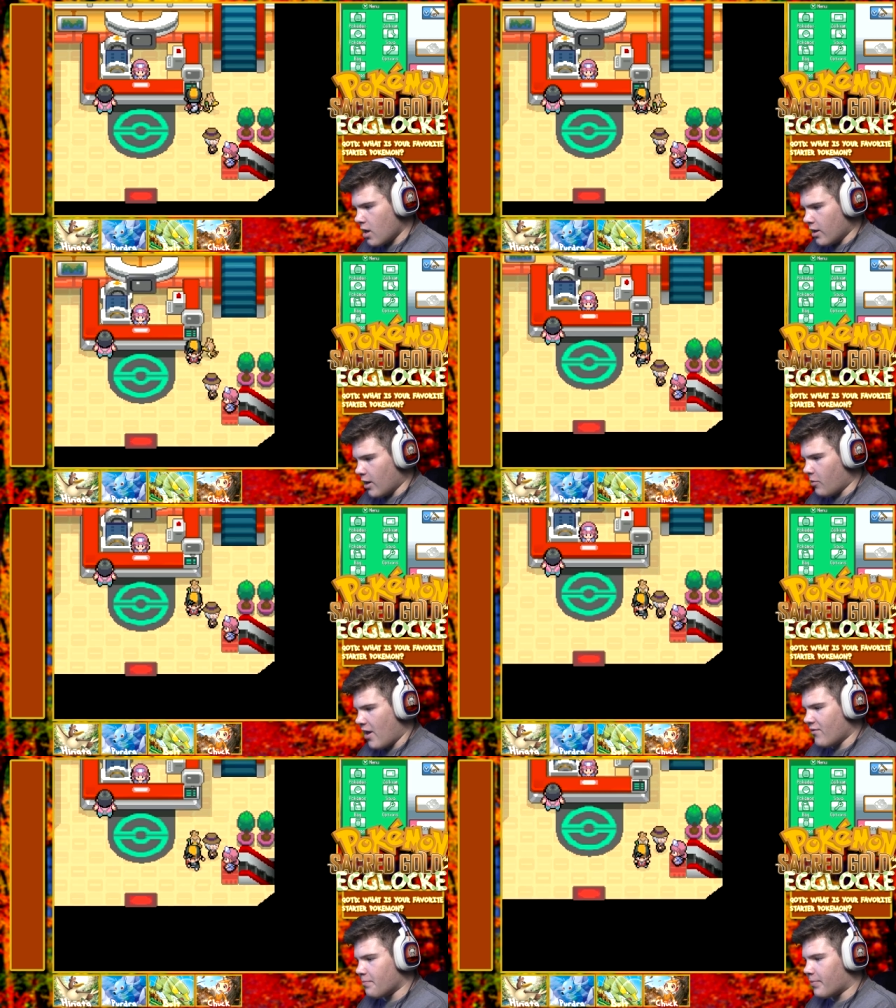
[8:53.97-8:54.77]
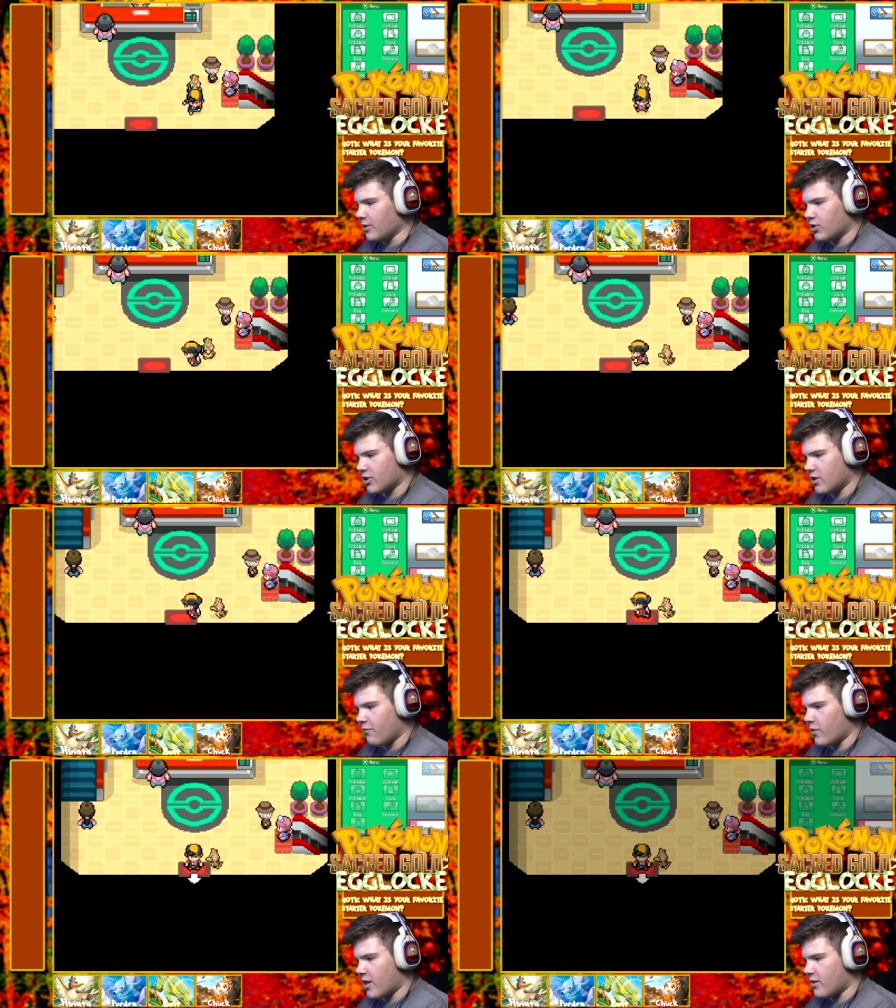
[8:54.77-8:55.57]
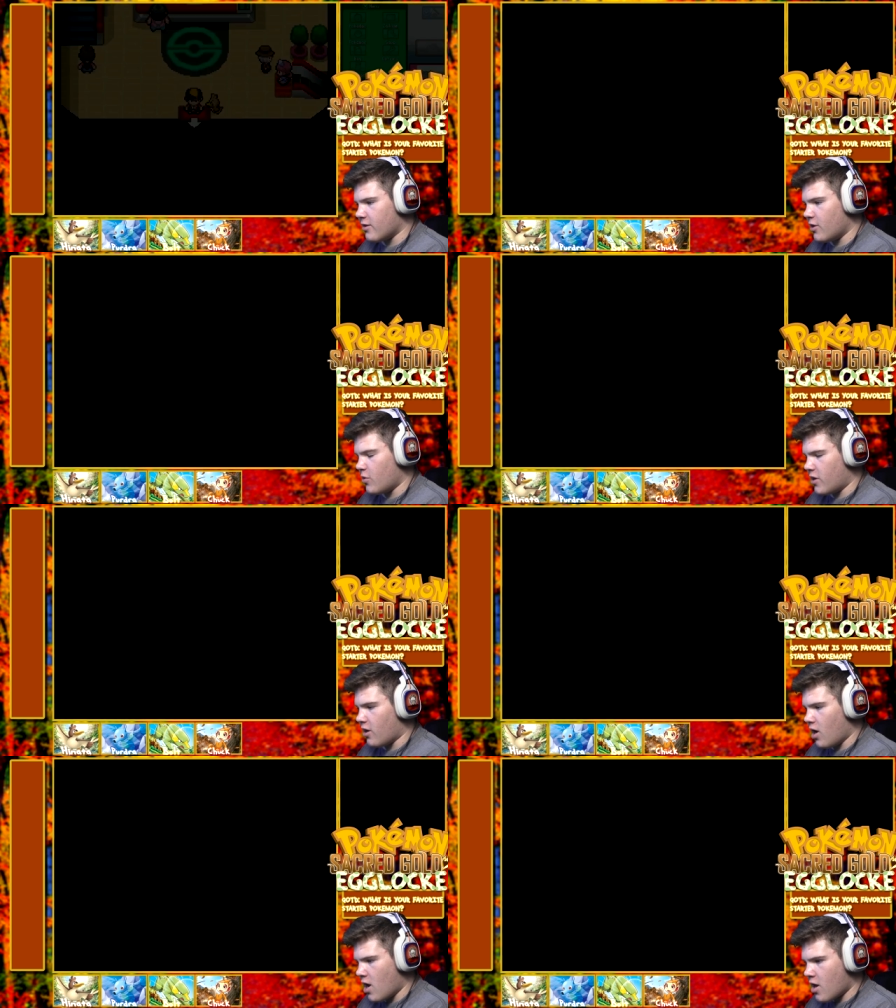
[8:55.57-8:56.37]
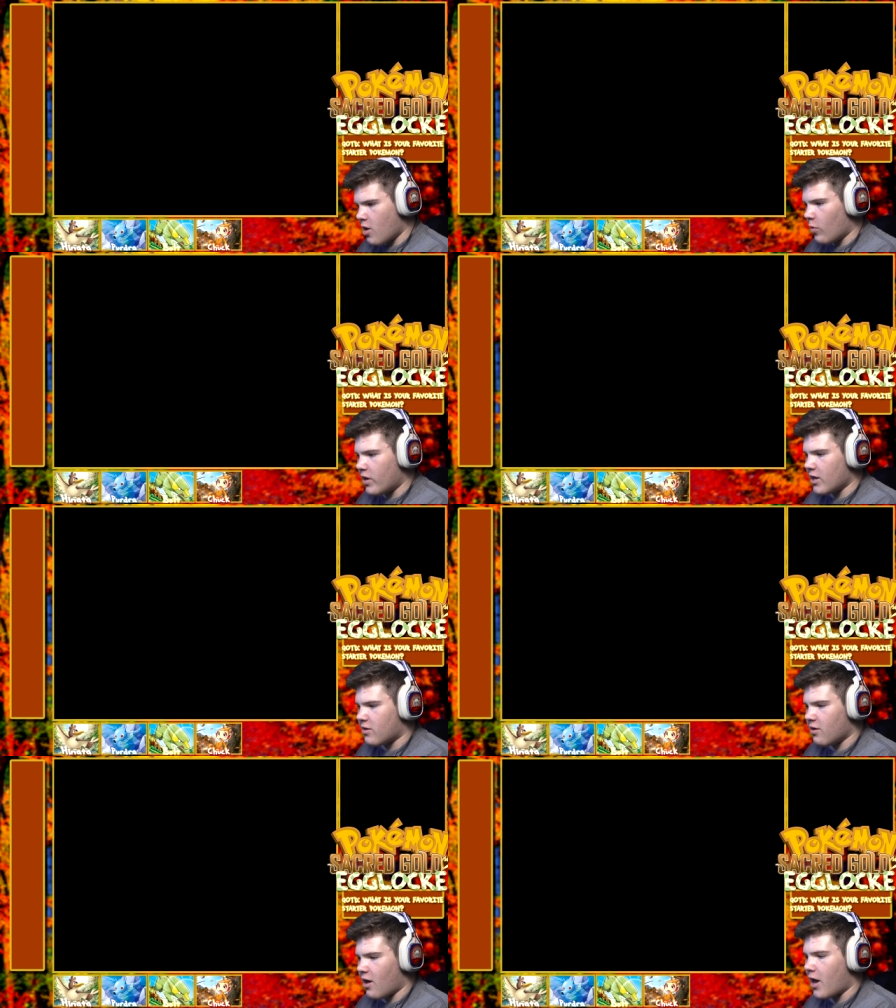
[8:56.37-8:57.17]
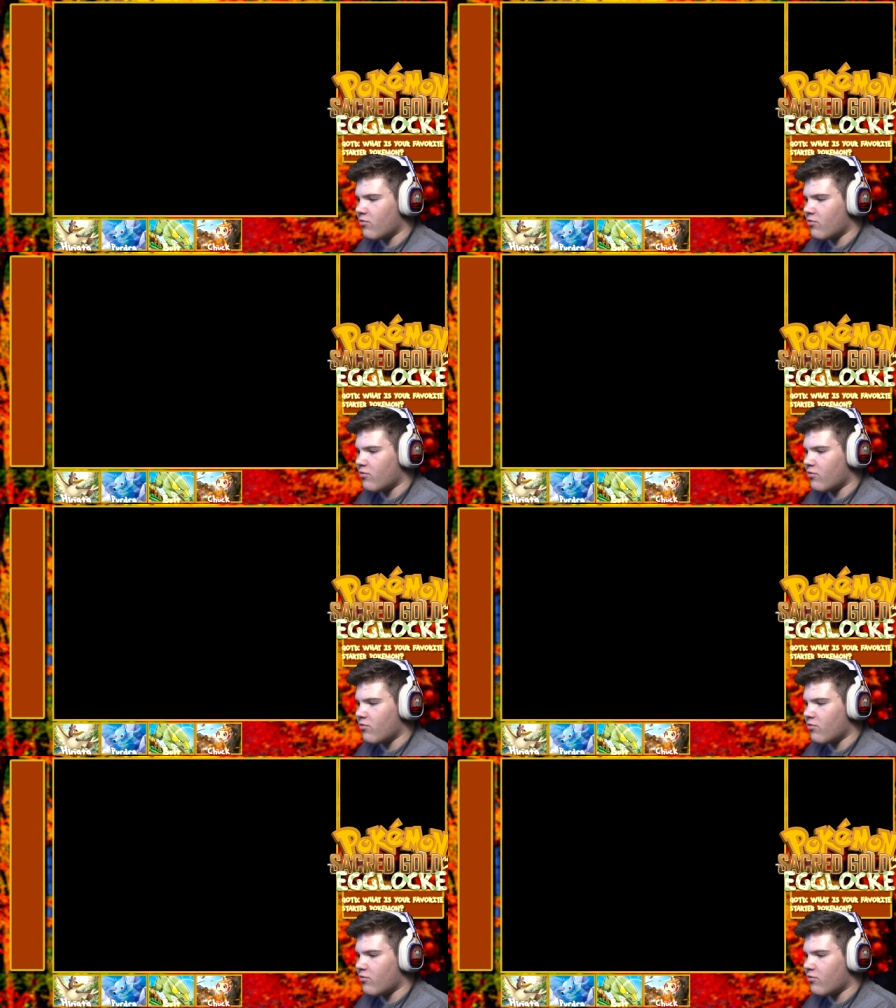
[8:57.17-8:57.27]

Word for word: Now we have a bunch of stuff we get to do here. We get to, I